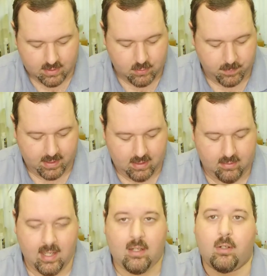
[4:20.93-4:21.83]
This will
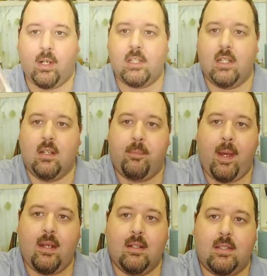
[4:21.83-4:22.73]
be Declaration of
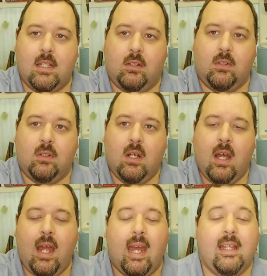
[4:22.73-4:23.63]
Independence eagle.
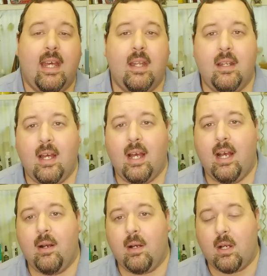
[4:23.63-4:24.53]
And then,
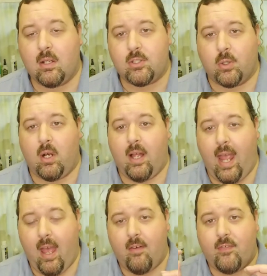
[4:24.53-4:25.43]
so I'll
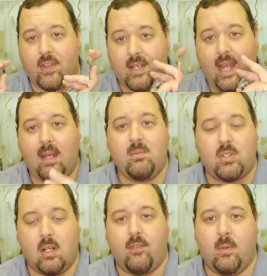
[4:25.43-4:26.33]
have the
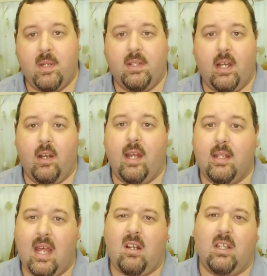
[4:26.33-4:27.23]
names of them in there,
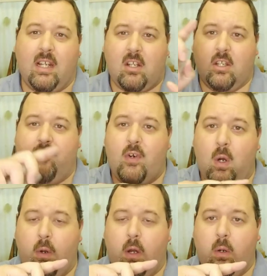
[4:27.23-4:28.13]
and that'll link to the
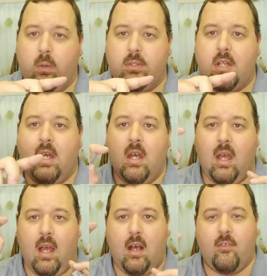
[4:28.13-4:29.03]
photos
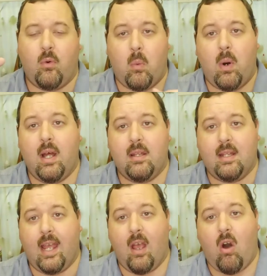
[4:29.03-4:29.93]
of
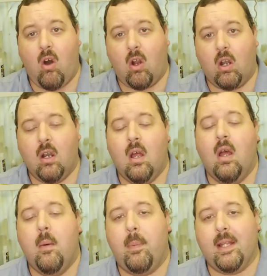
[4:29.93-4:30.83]
what they are.
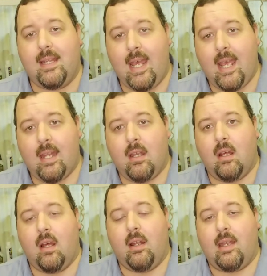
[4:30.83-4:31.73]
But then
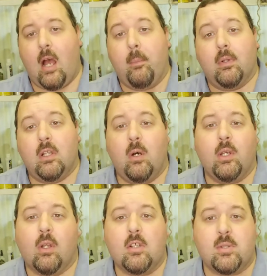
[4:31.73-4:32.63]
down below,
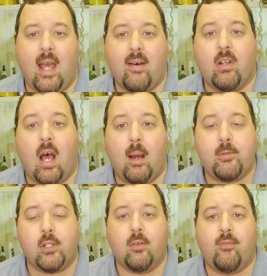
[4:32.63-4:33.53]
you'll also have an
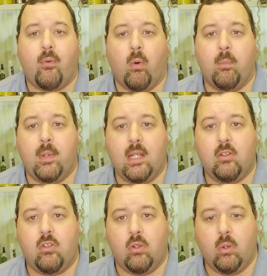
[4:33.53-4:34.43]
option for
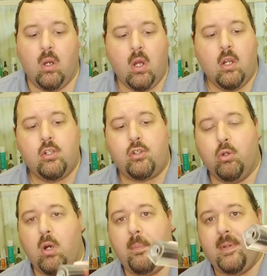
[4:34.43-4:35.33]
me to
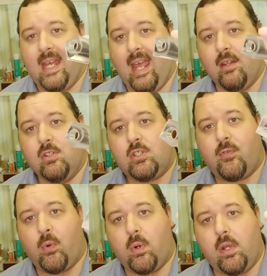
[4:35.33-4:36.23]
true up the ends
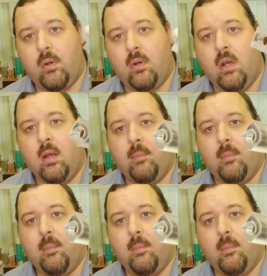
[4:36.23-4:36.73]
for you,